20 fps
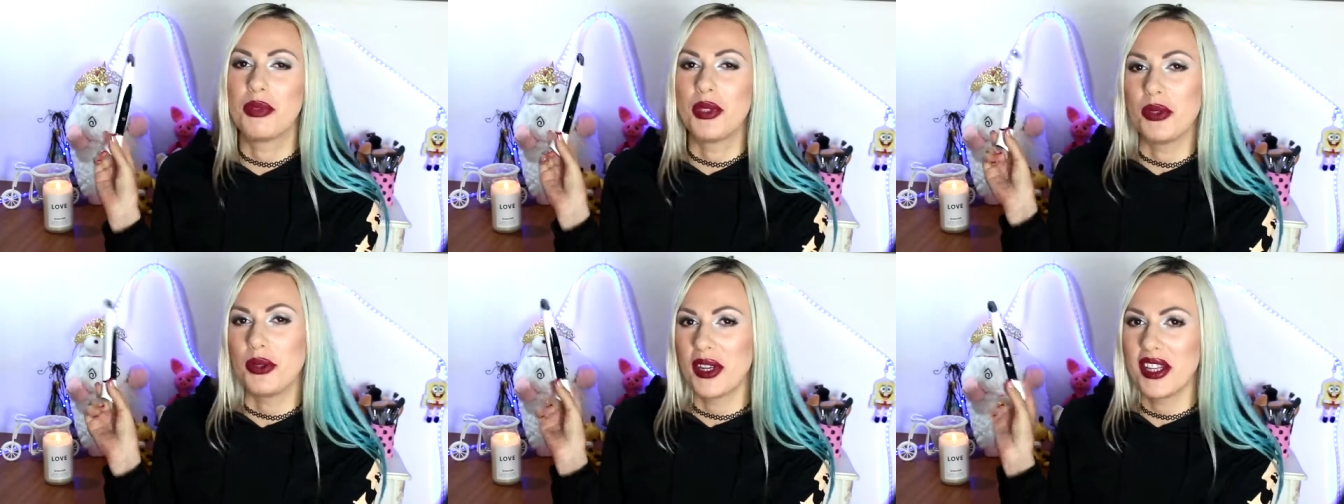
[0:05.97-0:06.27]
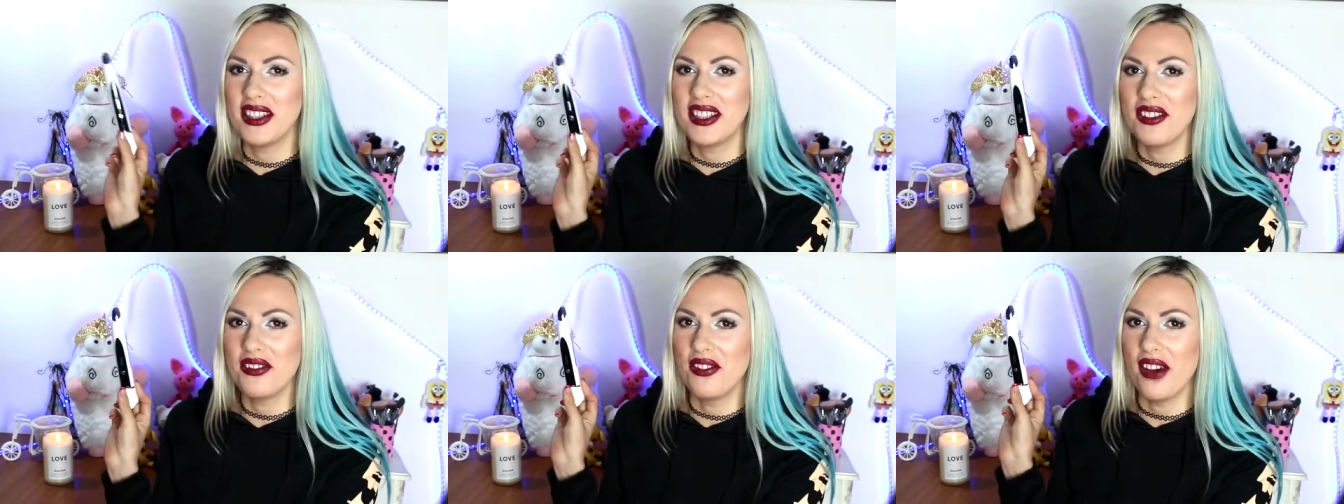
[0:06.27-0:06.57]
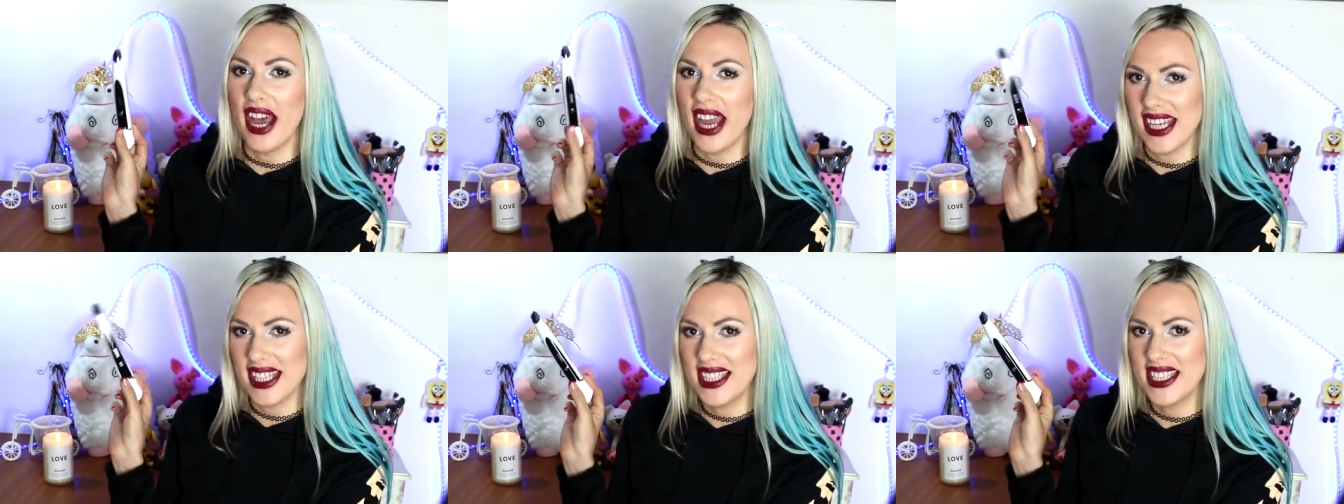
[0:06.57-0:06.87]
beauty
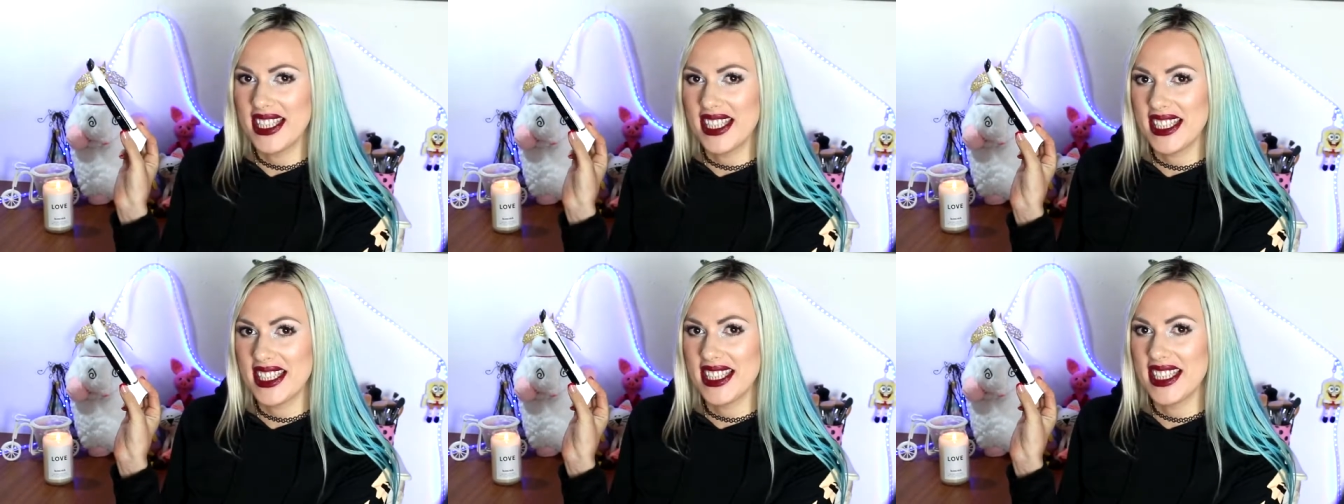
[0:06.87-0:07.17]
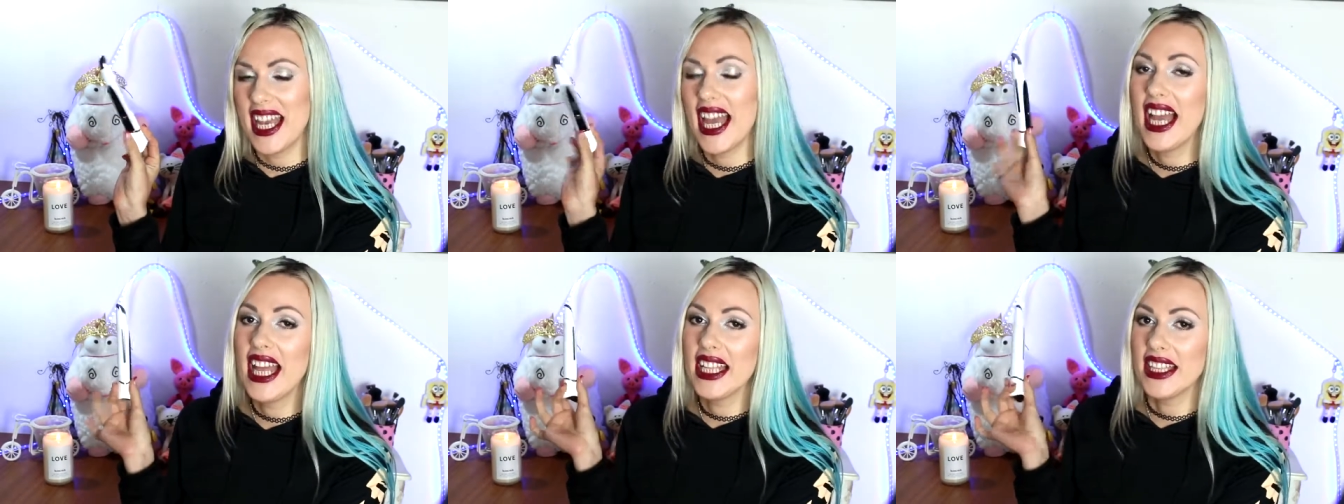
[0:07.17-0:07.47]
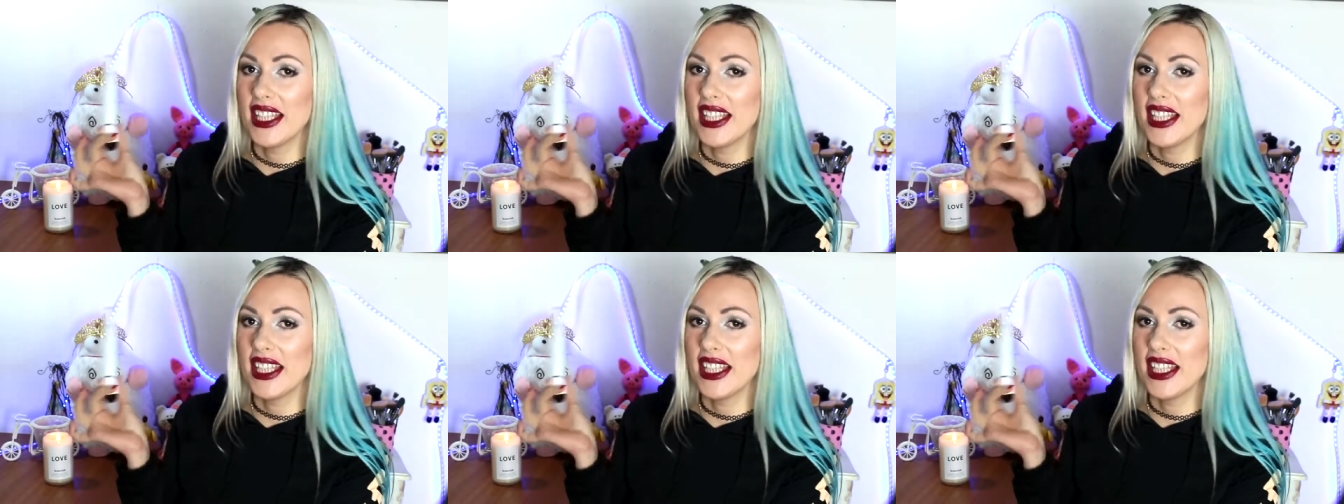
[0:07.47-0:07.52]
device.